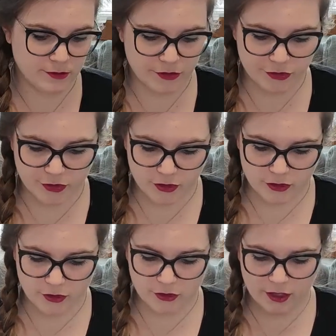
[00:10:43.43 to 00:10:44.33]

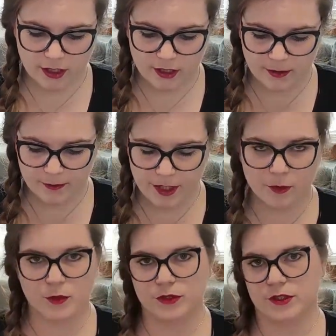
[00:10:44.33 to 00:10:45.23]
so
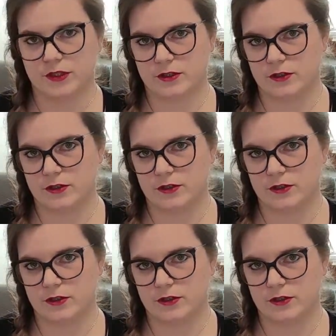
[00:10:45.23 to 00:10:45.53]
I wanted